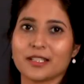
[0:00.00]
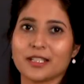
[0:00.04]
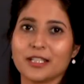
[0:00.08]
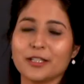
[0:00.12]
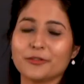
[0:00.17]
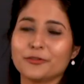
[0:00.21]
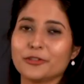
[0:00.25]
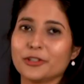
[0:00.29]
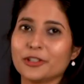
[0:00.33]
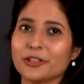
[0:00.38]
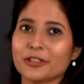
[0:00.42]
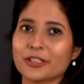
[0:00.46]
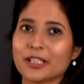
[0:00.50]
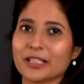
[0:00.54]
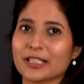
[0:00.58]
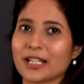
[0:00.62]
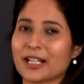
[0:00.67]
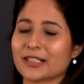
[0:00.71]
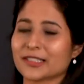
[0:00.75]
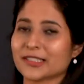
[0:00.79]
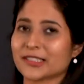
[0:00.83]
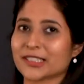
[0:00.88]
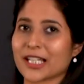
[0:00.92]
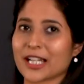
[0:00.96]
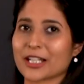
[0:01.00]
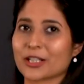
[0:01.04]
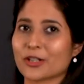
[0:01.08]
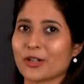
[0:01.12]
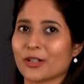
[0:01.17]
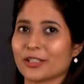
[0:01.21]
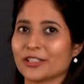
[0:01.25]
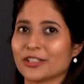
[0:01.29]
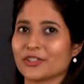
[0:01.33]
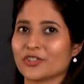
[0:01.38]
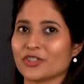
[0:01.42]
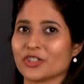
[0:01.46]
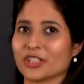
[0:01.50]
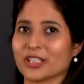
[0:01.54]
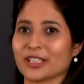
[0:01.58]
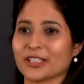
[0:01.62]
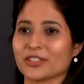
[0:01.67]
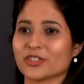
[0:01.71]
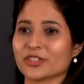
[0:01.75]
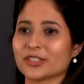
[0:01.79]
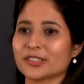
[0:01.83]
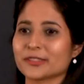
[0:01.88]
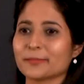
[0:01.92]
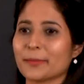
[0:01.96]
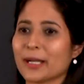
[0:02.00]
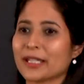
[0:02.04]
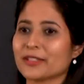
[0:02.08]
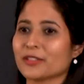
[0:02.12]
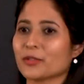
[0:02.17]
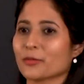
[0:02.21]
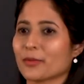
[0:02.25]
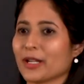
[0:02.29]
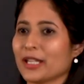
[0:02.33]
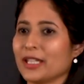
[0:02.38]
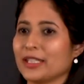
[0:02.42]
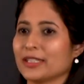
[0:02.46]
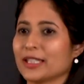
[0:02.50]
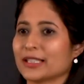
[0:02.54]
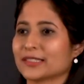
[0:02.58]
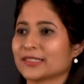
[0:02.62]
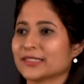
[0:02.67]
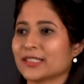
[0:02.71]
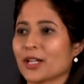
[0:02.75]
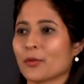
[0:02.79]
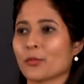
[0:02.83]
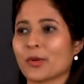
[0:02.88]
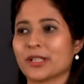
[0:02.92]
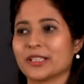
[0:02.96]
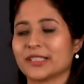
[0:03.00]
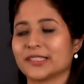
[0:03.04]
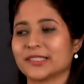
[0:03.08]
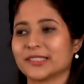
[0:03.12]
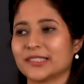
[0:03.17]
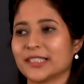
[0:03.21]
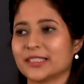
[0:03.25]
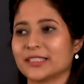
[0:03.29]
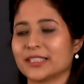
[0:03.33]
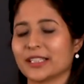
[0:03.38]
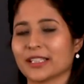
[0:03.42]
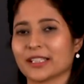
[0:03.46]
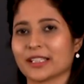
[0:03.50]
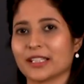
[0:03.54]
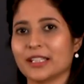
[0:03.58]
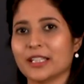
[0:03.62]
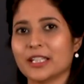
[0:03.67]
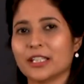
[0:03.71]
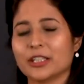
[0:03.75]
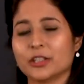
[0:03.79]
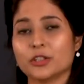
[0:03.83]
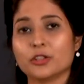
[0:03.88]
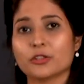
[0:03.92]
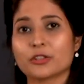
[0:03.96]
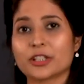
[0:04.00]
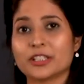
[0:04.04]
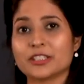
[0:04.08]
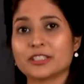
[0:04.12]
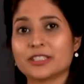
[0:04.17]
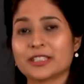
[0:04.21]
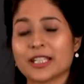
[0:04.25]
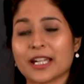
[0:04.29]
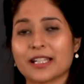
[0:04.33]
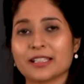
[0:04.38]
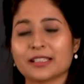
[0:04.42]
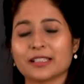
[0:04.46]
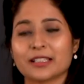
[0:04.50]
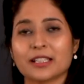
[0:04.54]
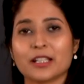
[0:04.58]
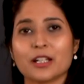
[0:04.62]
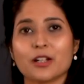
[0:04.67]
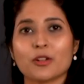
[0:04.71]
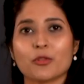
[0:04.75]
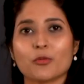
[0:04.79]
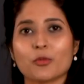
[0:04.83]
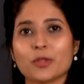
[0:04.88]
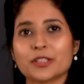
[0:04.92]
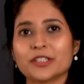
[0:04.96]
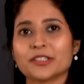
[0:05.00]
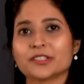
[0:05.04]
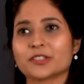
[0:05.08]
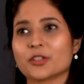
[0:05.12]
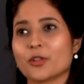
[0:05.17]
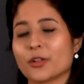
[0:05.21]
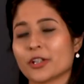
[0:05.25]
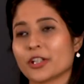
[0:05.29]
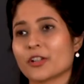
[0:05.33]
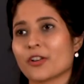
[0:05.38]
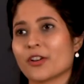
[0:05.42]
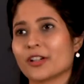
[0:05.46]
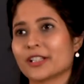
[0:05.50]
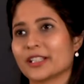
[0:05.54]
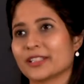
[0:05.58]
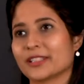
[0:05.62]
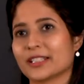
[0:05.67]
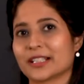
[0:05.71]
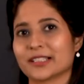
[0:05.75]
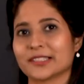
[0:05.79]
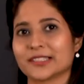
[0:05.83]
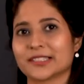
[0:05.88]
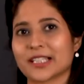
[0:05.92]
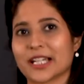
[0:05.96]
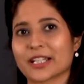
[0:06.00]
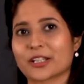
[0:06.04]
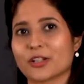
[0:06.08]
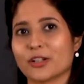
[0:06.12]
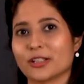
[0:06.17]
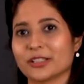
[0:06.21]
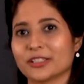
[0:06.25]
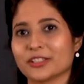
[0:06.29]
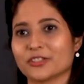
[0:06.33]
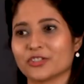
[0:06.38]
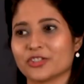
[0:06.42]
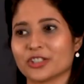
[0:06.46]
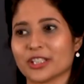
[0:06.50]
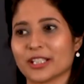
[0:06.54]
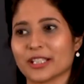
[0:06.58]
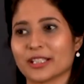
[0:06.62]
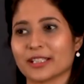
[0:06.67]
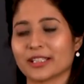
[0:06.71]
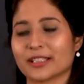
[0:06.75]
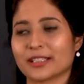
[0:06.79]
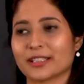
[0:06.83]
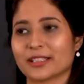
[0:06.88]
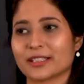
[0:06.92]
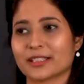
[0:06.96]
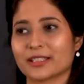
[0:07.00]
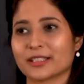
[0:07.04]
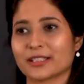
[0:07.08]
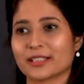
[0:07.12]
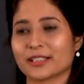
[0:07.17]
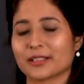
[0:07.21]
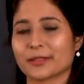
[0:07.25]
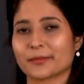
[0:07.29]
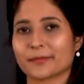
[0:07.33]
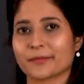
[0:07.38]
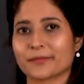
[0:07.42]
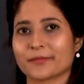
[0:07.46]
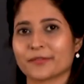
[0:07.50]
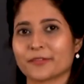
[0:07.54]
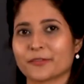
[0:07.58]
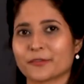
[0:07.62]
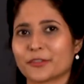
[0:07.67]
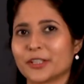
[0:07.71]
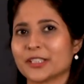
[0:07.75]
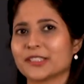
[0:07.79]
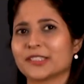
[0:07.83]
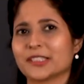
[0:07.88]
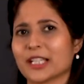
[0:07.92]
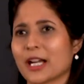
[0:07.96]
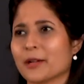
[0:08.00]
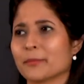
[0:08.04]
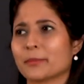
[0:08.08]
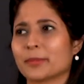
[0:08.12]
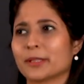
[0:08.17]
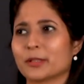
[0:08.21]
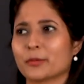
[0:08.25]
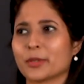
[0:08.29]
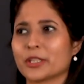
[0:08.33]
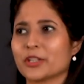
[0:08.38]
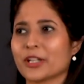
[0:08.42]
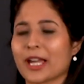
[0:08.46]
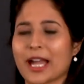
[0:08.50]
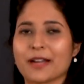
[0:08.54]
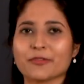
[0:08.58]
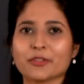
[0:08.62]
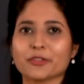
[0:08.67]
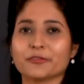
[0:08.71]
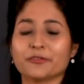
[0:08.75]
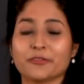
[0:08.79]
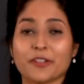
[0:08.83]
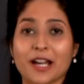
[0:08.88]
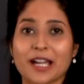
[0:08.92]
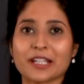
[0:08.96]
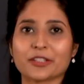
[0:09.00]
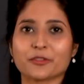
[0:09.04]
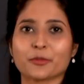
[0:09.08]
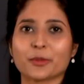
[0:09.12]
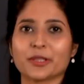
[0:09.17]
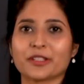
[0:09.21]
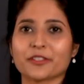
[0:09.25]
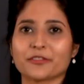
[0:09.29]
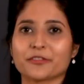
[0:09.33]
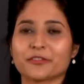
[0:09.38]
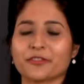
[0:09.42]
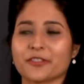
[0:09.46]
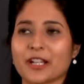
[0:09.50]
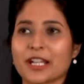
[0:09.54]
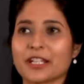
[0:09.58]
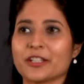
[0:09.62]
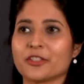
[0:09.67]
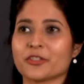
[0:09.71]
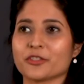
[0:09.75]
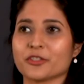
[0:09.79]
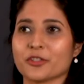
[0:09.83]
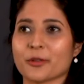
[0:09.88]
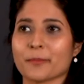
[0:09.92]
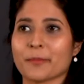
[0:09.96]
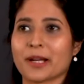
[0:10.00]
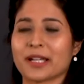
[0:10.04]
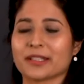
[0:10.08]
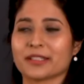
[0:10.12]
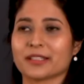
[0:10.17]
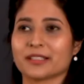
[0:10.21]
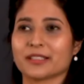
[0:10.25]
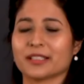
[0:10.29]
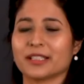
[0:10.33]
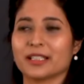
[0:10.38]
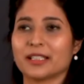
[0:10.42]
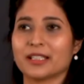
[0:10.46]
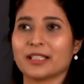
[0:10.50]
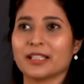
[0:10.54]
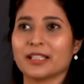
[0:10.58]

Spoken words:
If you look at our psychology, just by the way that someone is sitting, you can tell what is going on in their psychology. For example, when you have a fight with a friend or your mother,